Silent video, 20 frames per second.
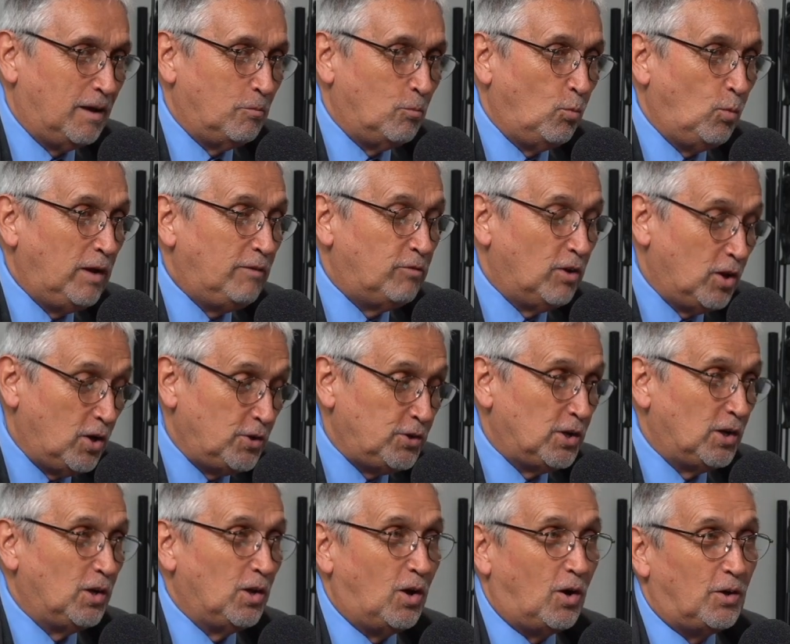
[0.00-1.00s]
We've learned a
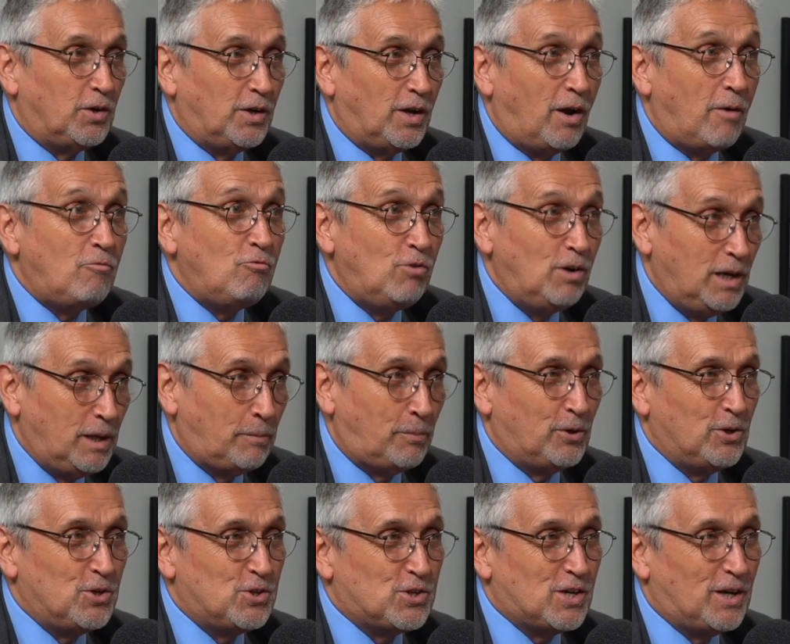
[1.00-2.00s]
lot. I really
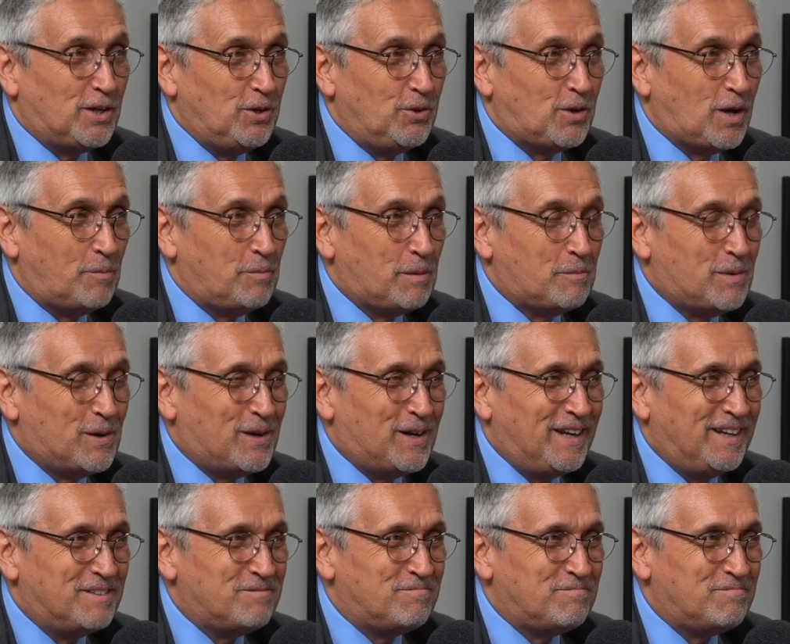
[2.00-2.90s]
appreciate you coming by.